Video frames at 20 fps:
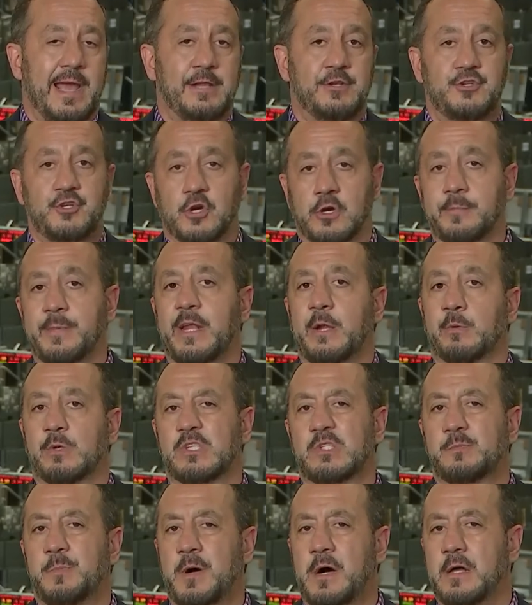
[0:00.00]
and Germany
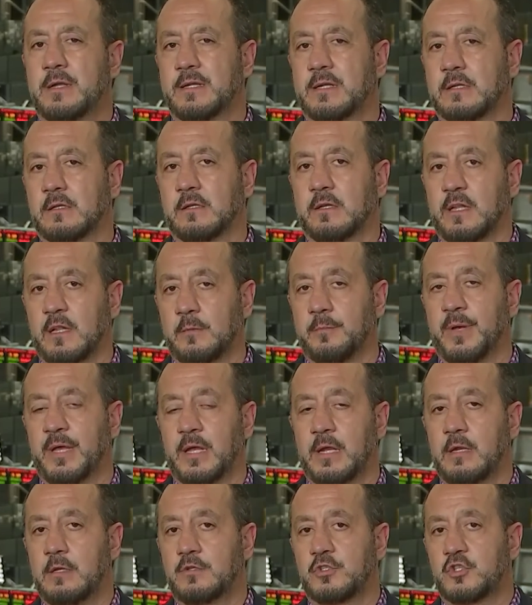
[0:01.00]
responded a little
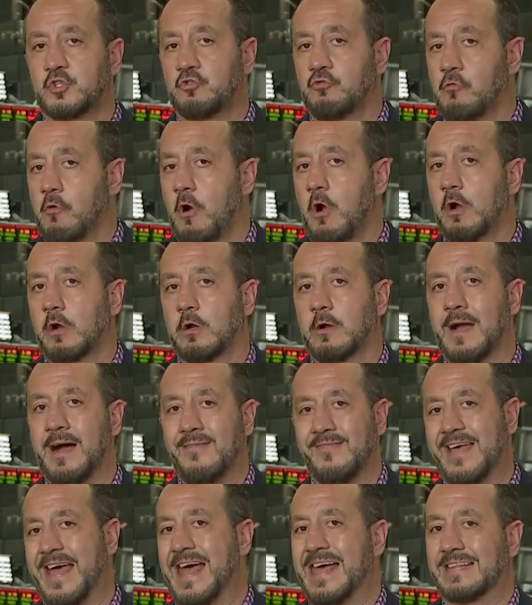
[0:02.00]
bit stronger
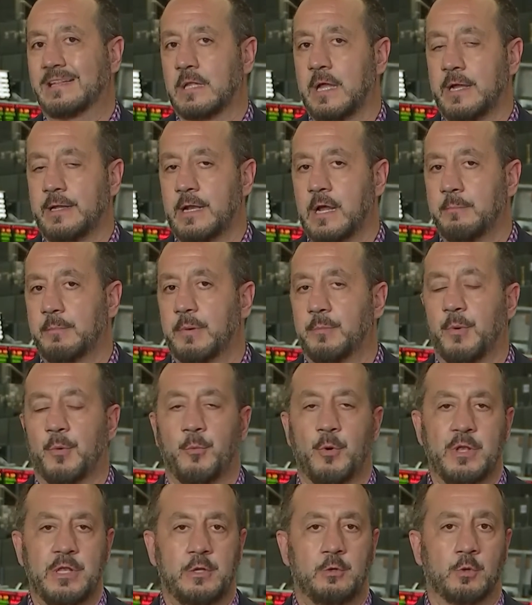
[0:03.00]
on the headline number.
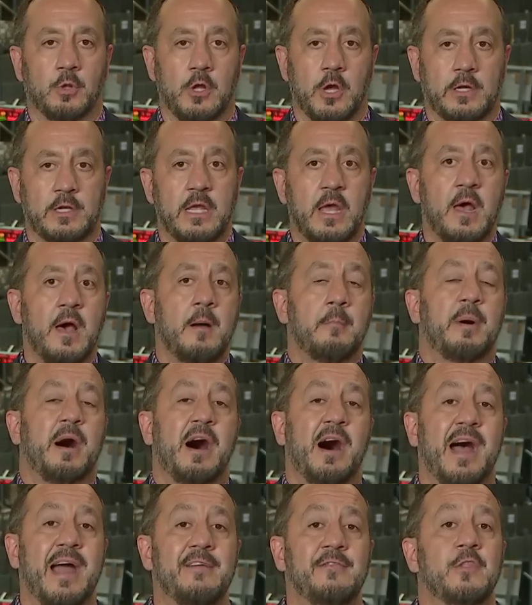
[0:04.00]
But when you looked
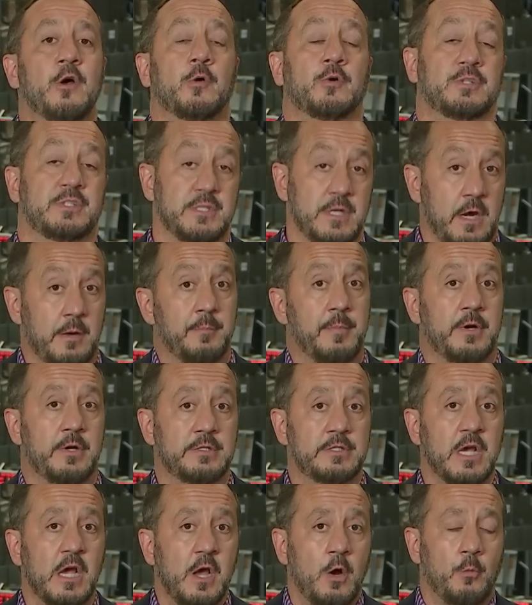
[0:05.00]
behind those
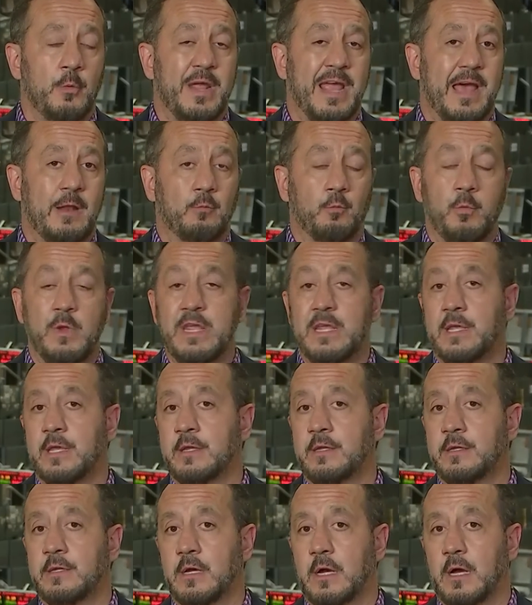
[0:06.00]
numbers, we had
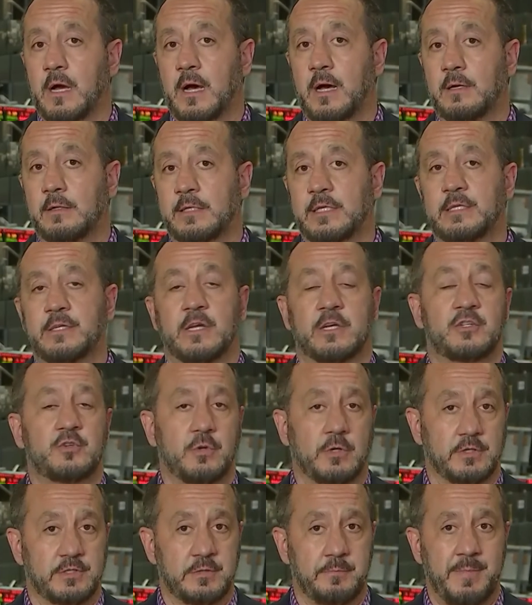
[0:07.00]
weakened uh,
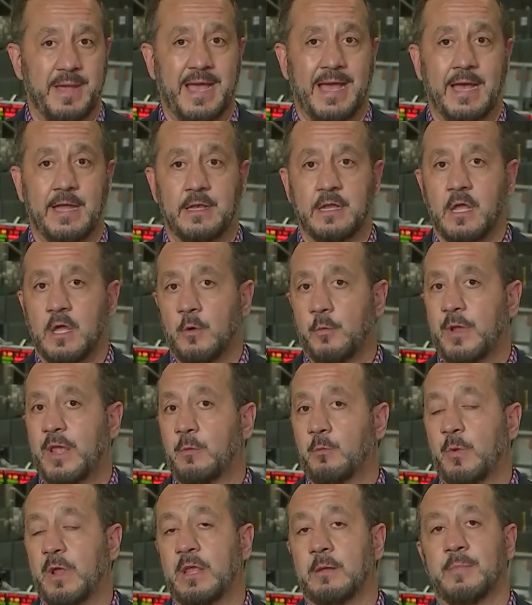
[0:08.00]
industrial industrial demand, we
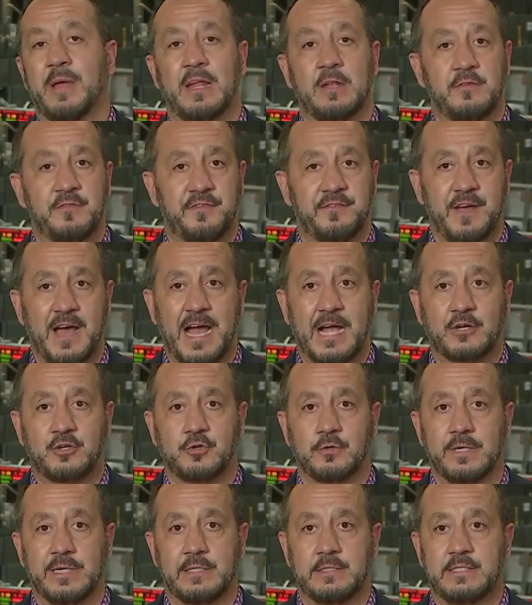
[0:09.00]
had weakened
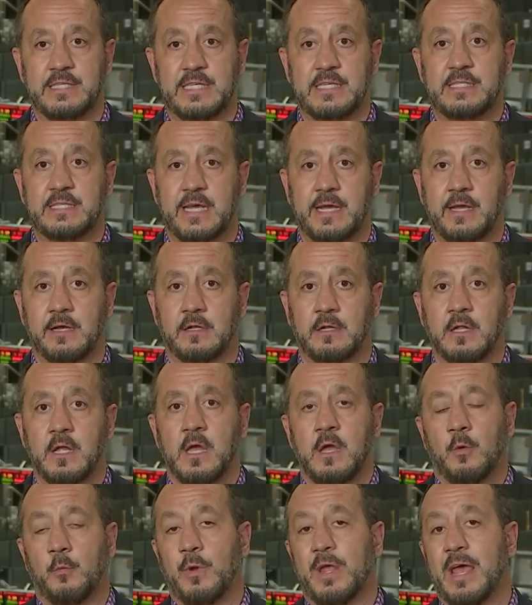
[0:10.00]
manufacturing detail,
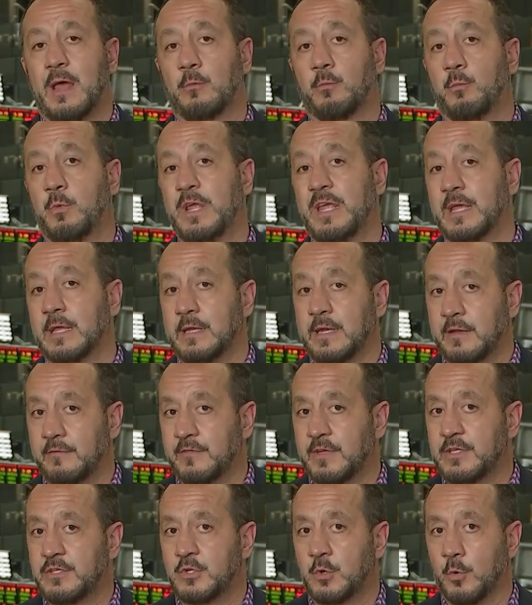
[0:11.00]
we had weakened
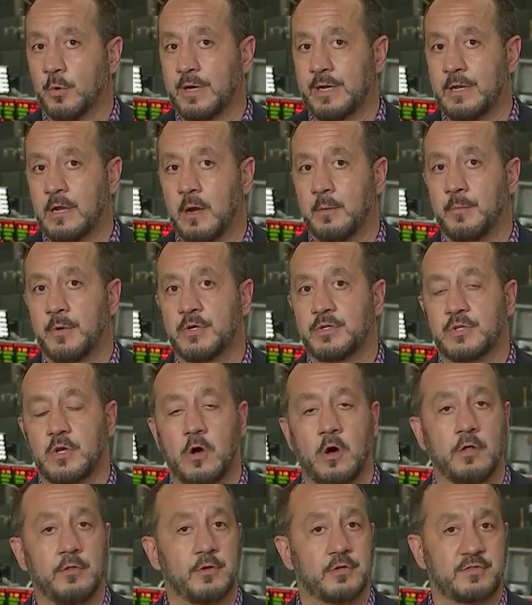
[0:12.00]
inventory numbers,
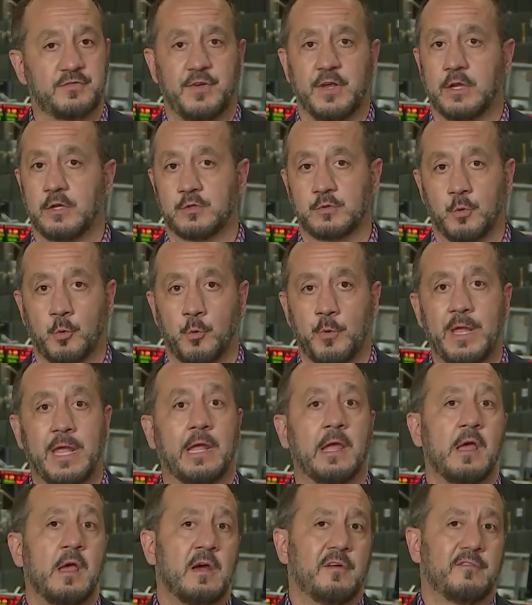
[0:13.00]
all those figures were
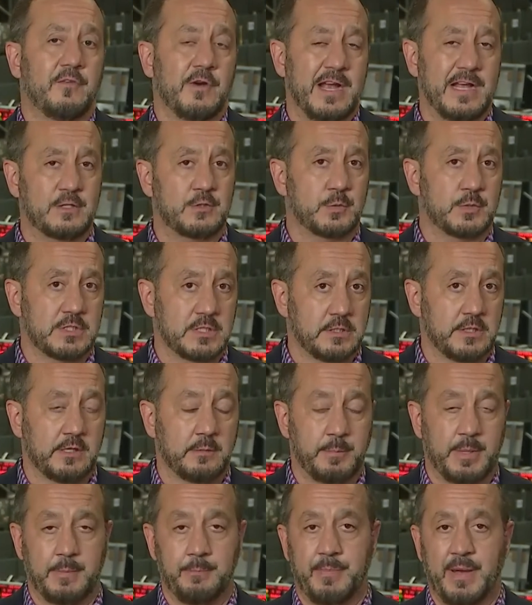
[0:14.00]
weak. France was a
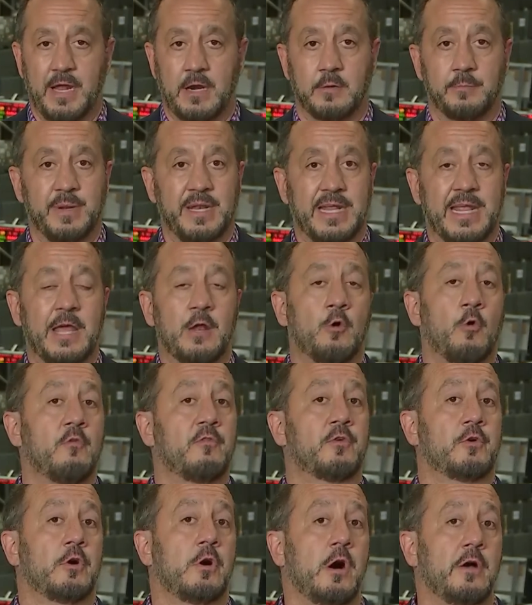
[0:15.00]
little bit better, but again,
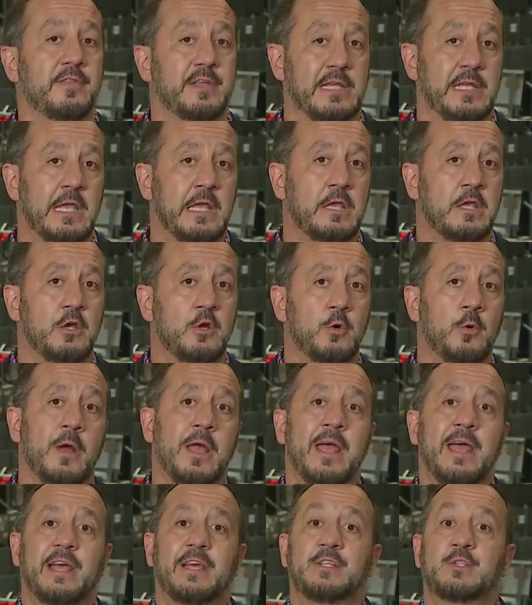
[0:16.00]
overall, the EU
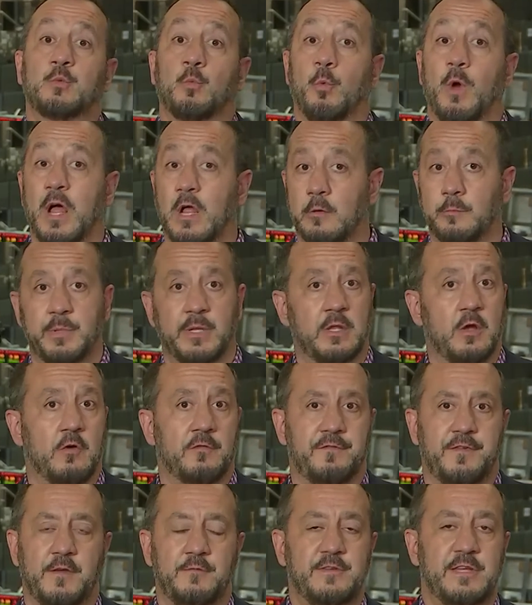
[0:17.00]
is well below
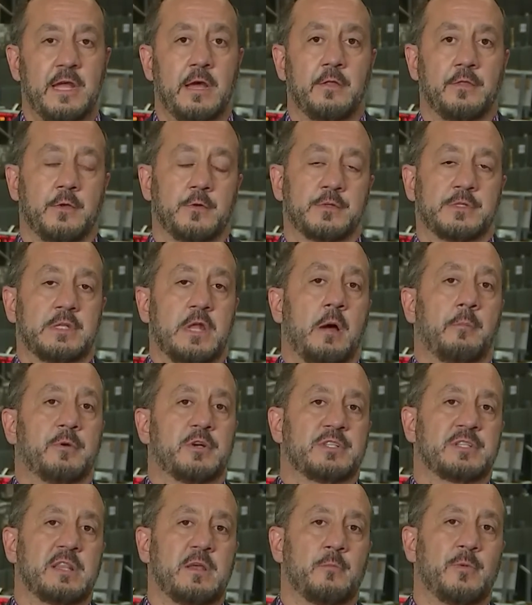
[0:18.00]
50 on those
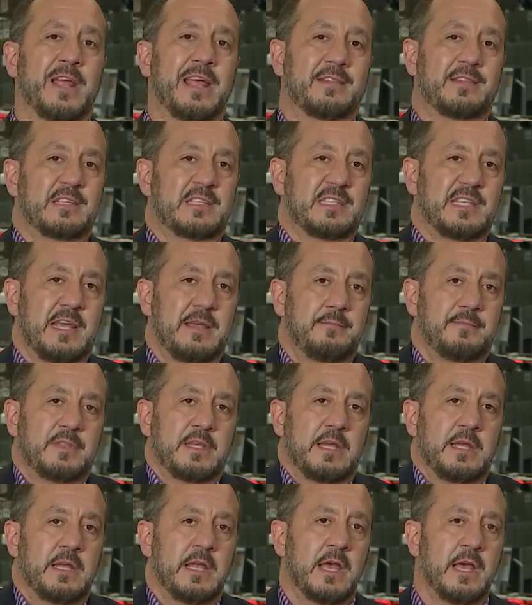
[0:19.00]
numbers. And then we got the same
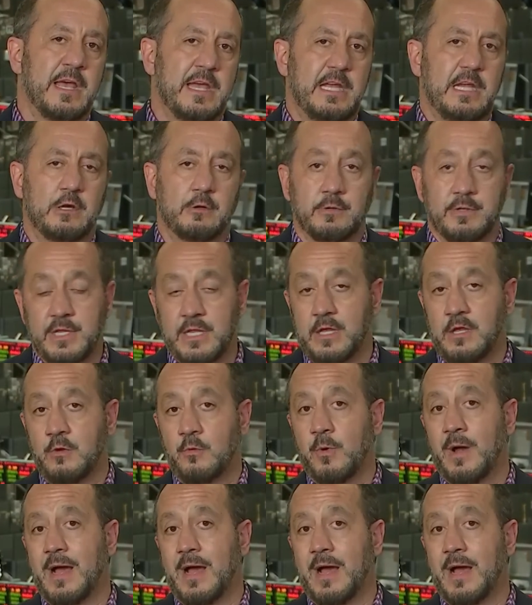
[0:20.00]
thing here in the